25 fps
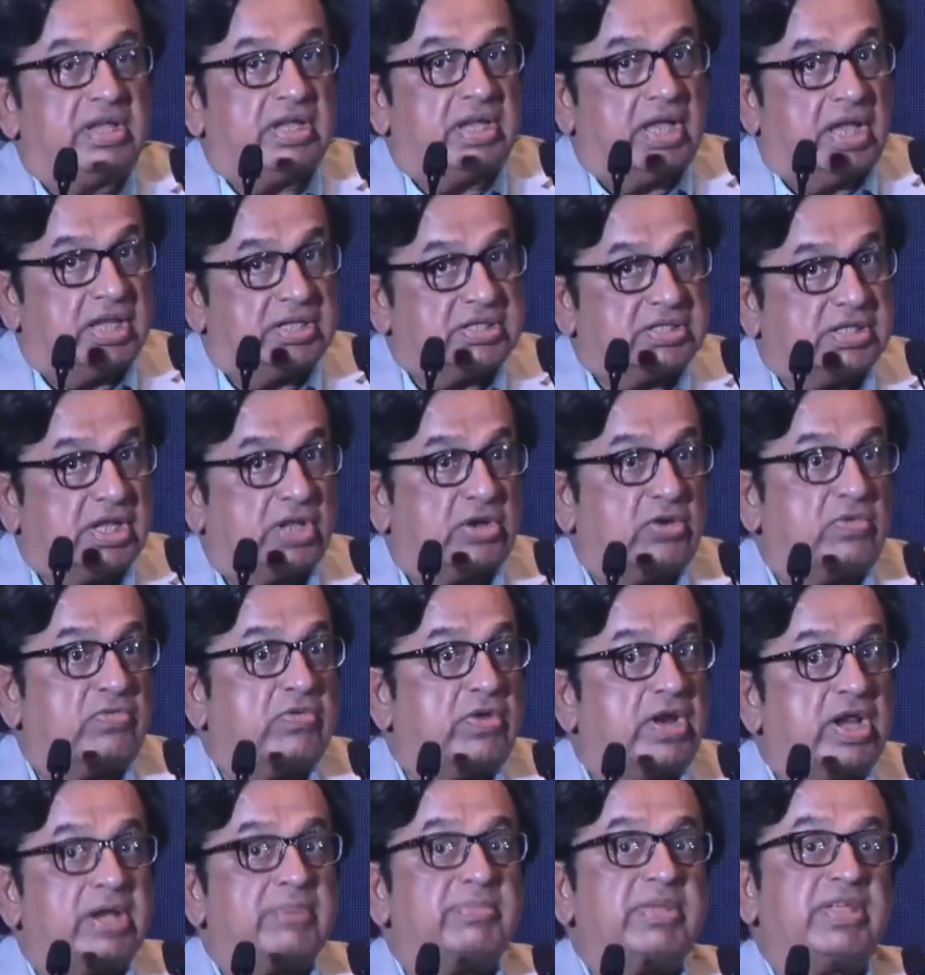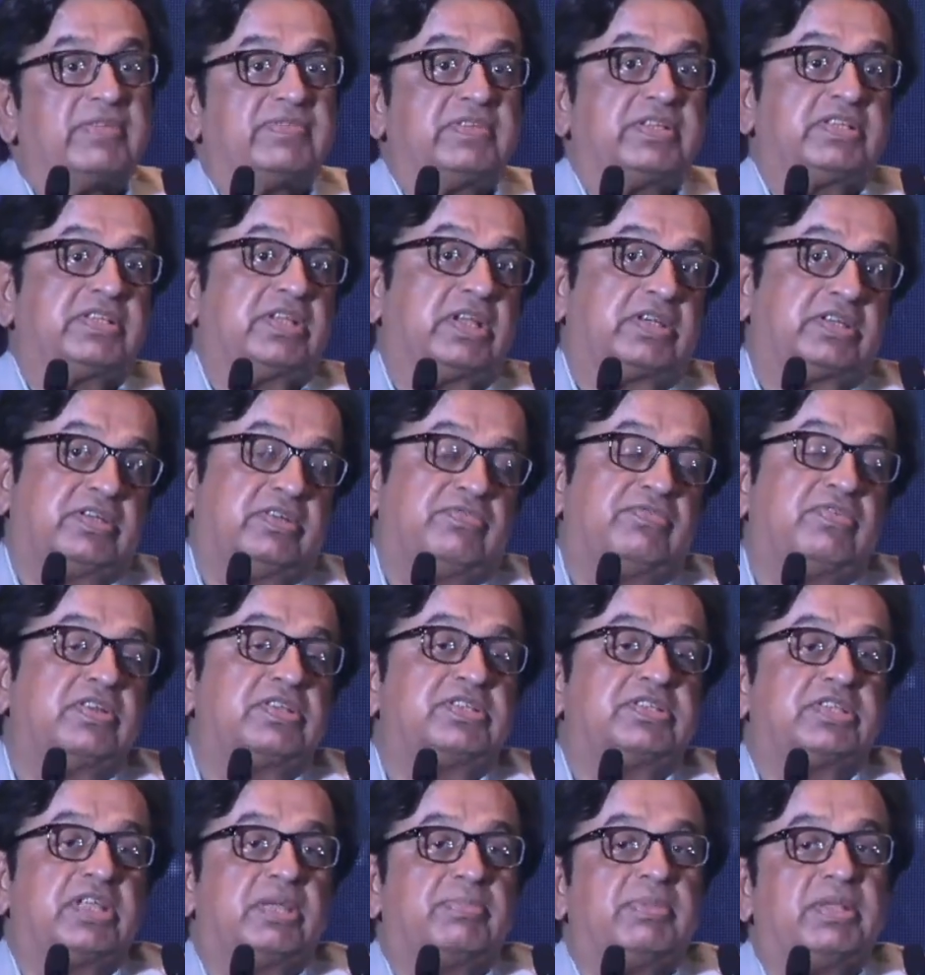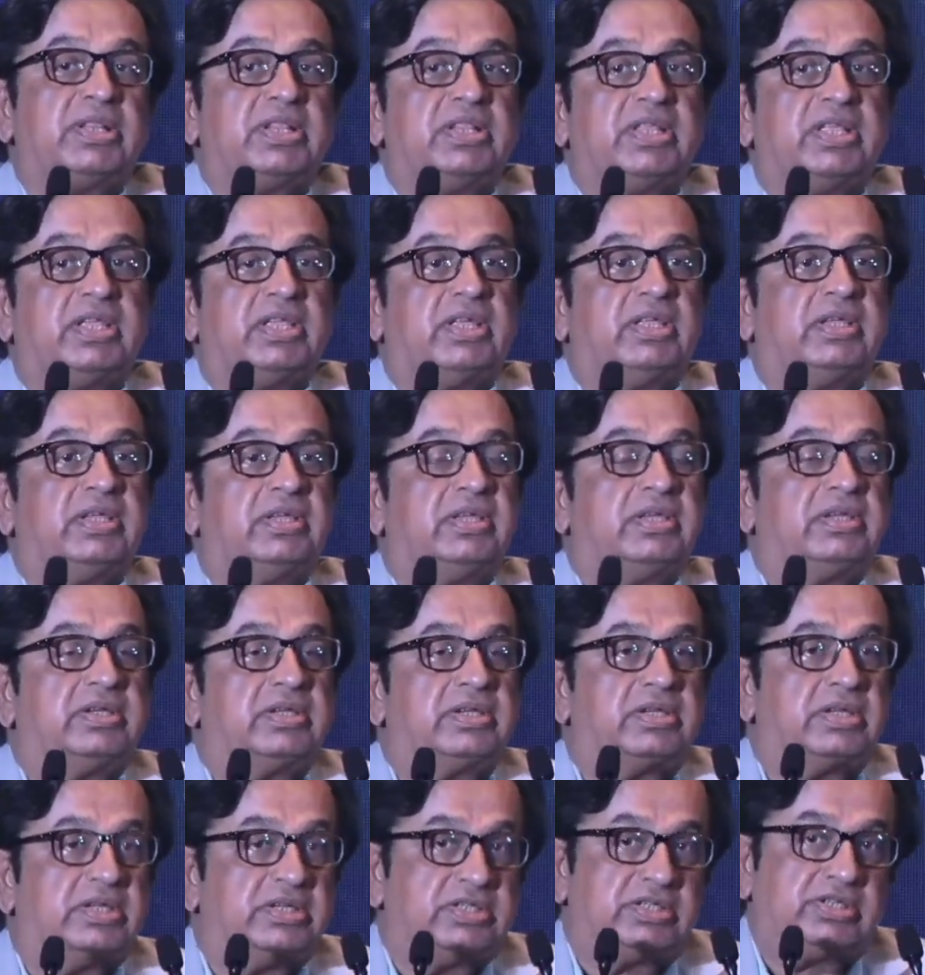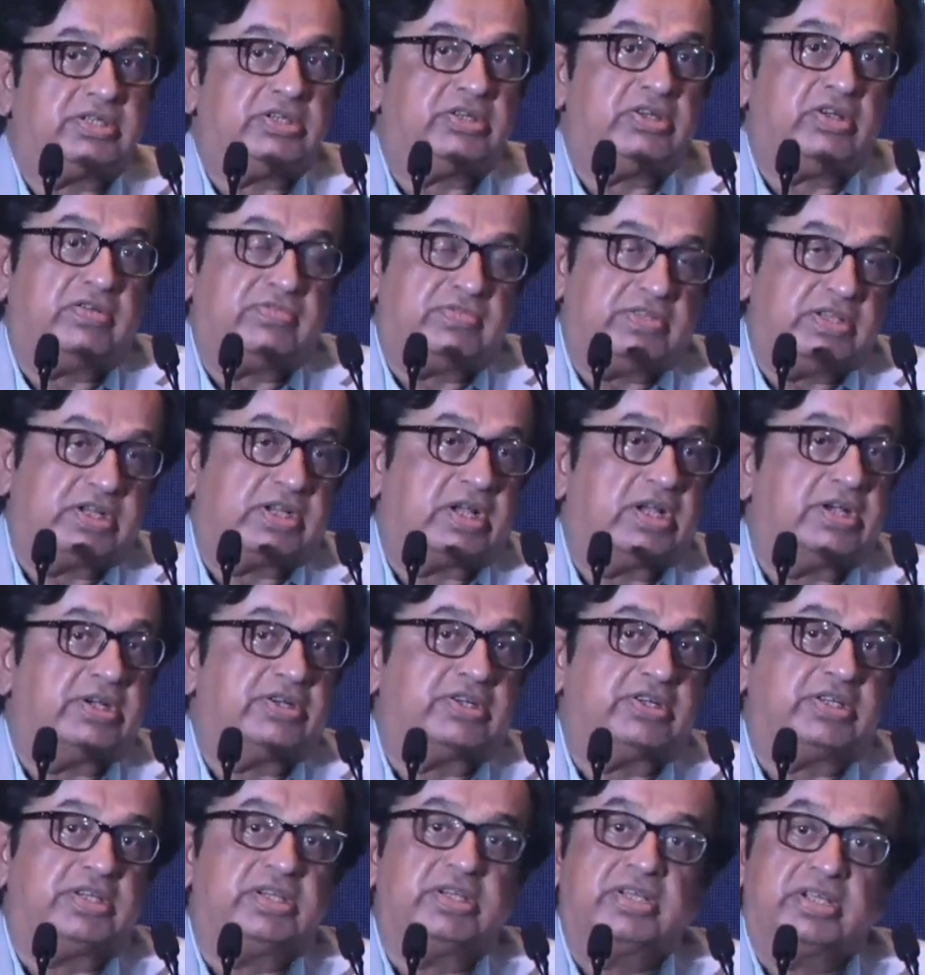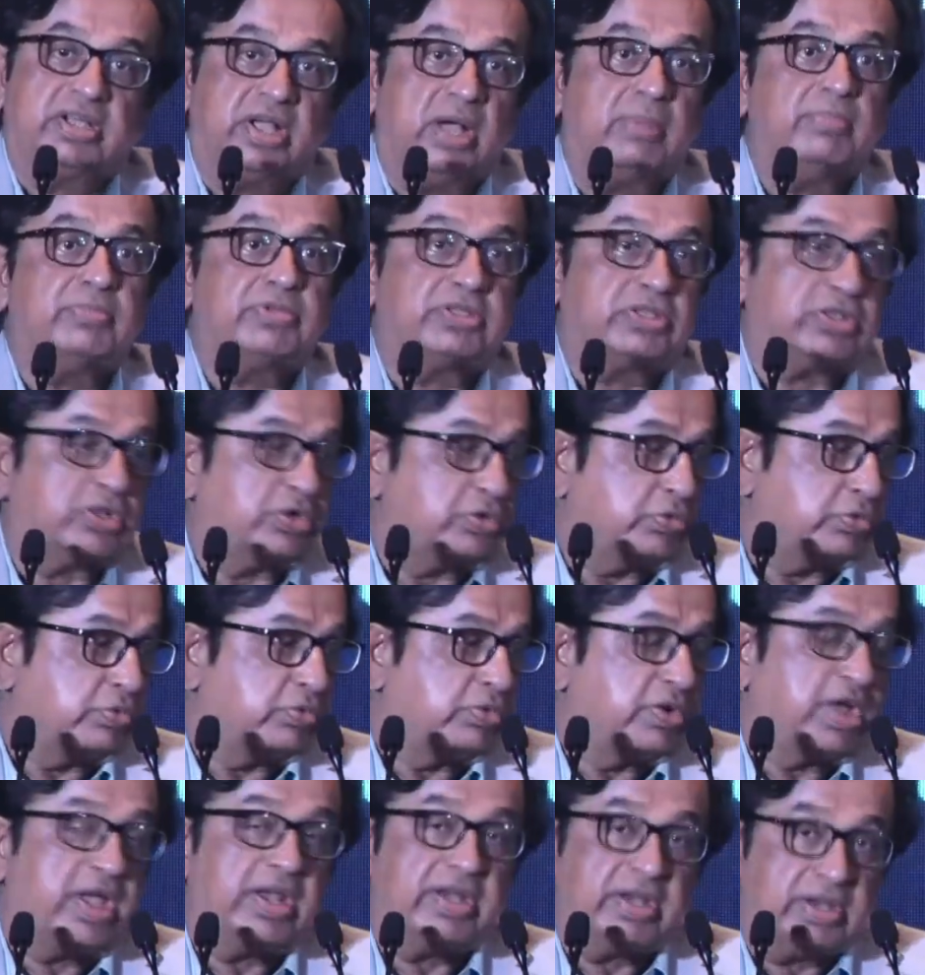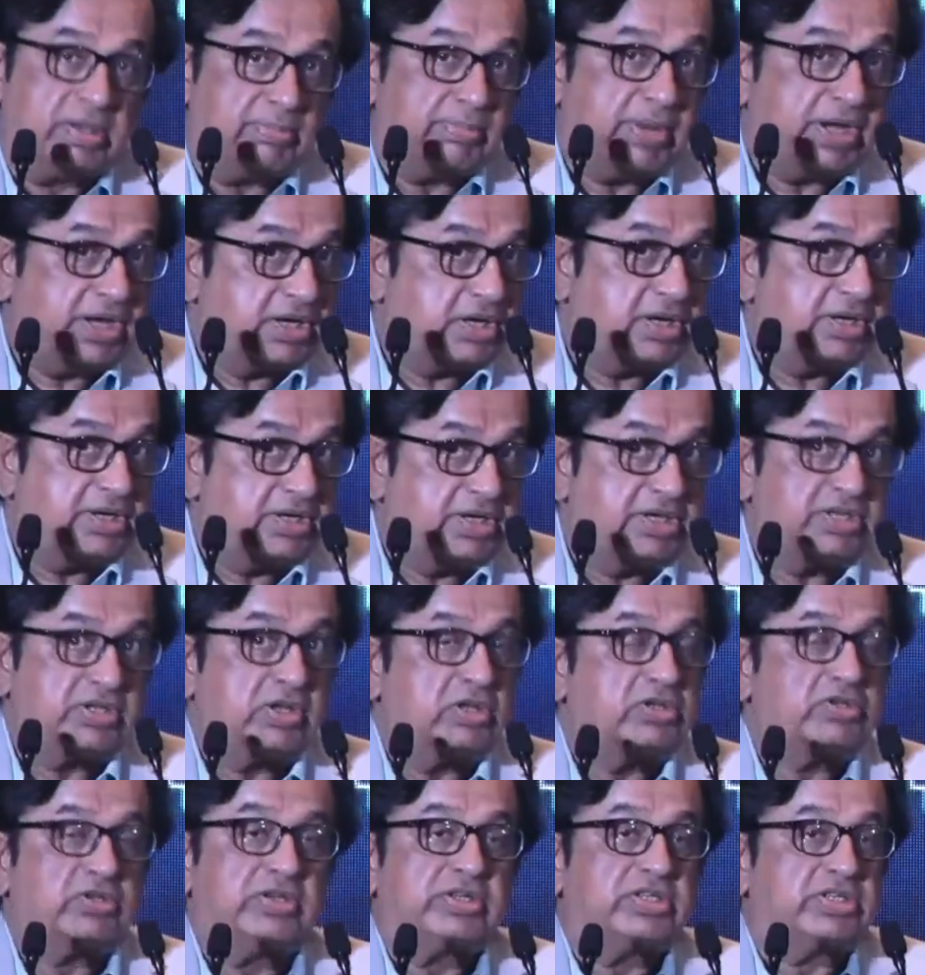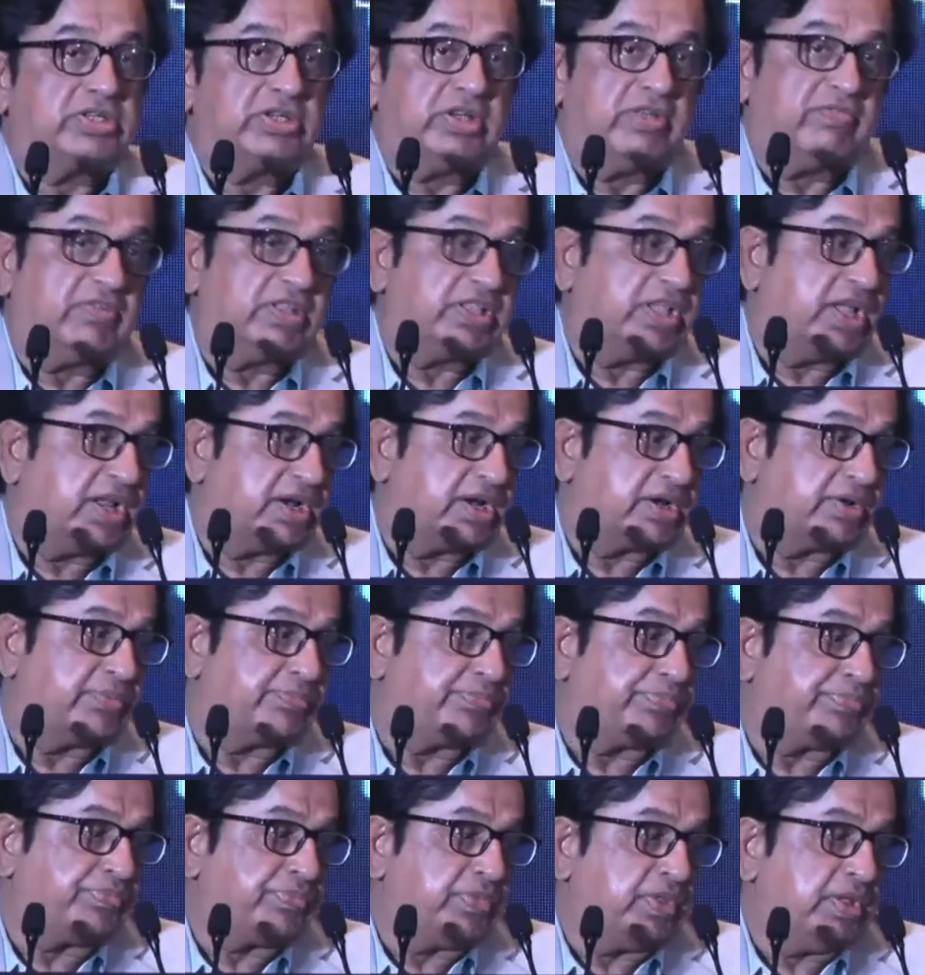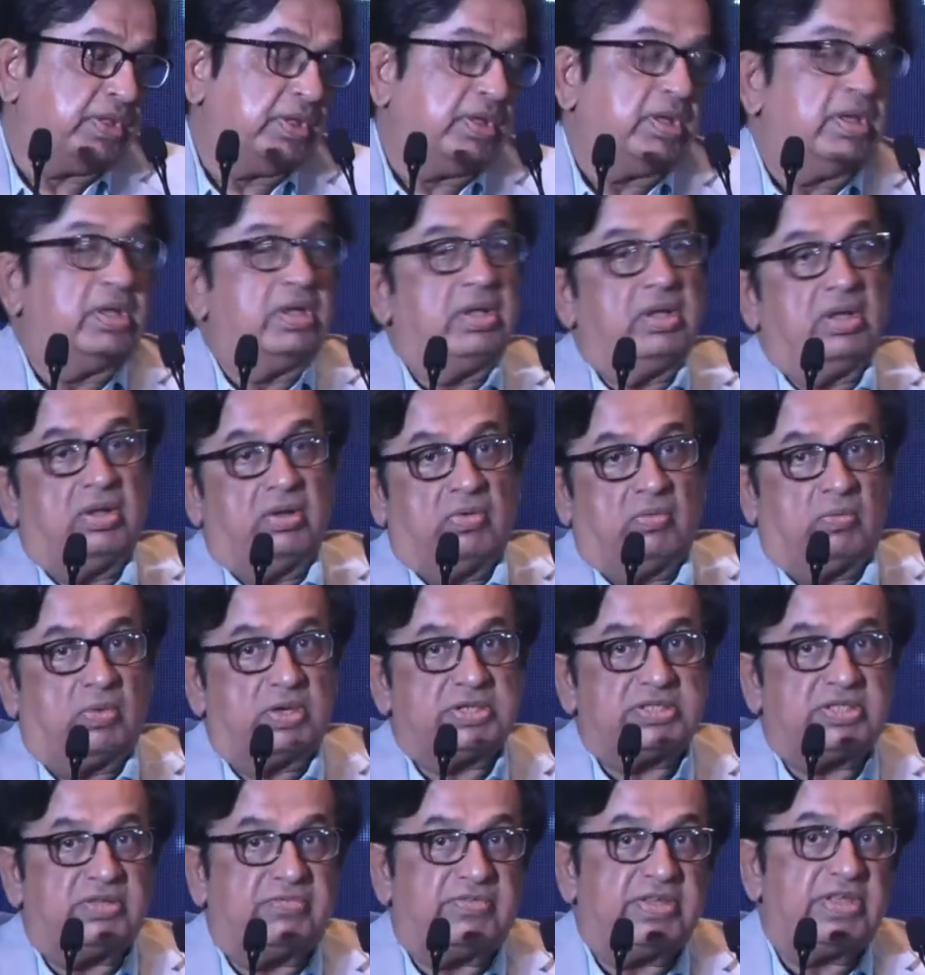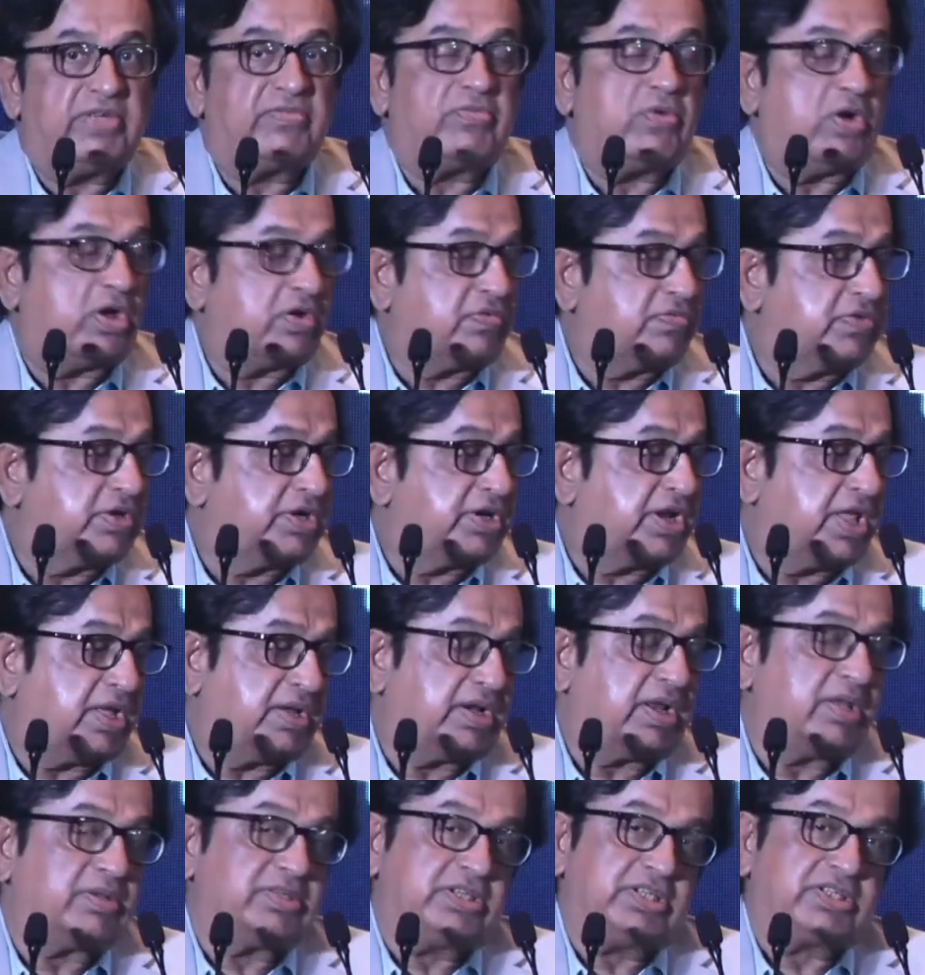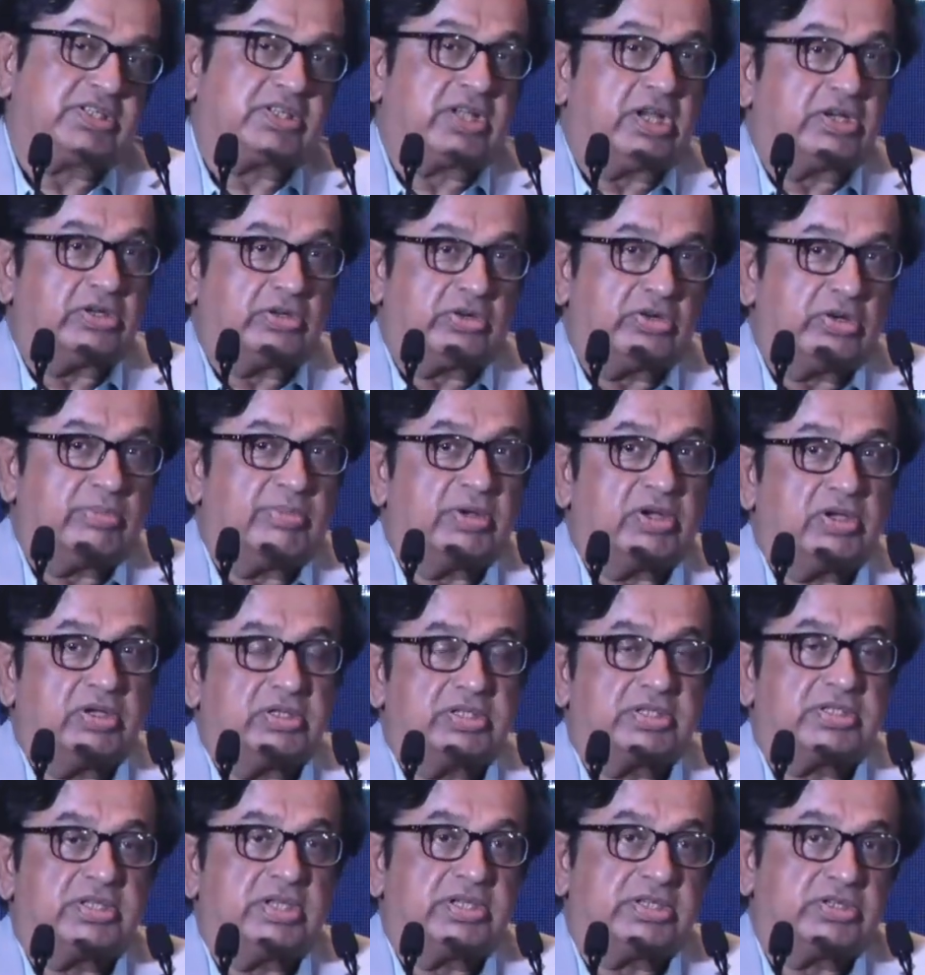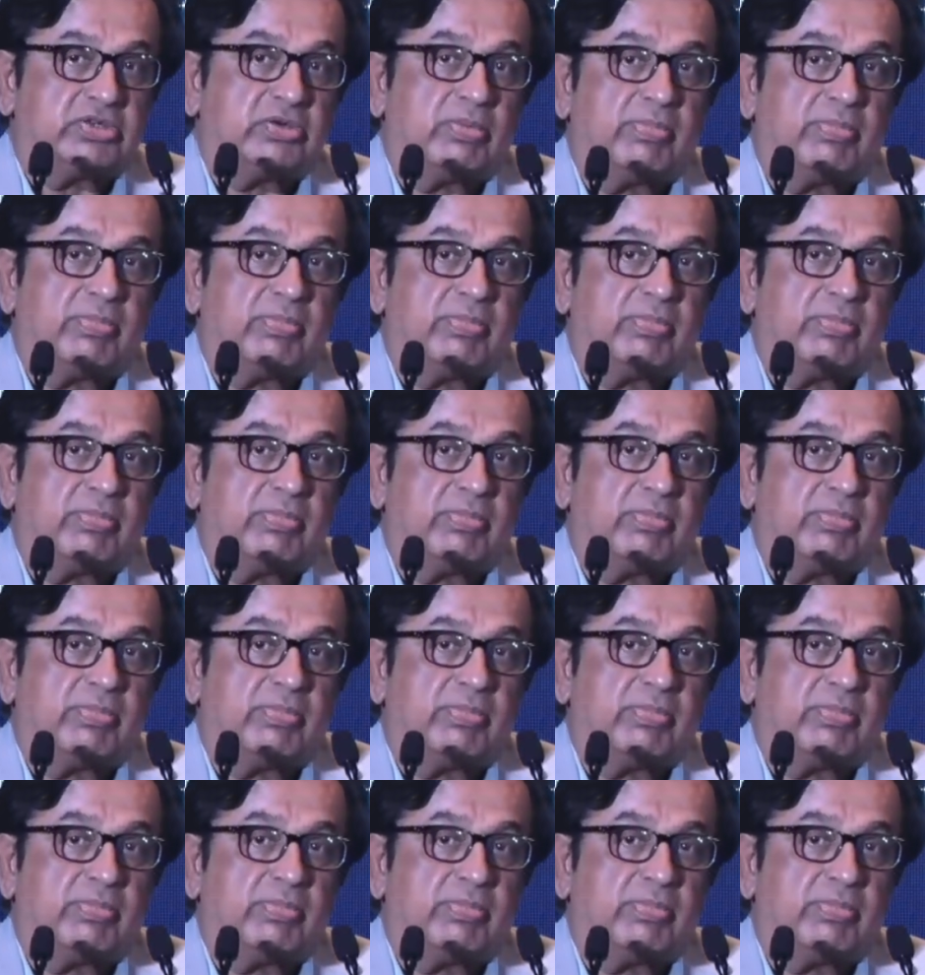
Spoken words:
The sorrow for NBFC sector, first time in the history of the country, comes through. And in many countries also, it's never there. What the way forward, I'll just conclude because there is no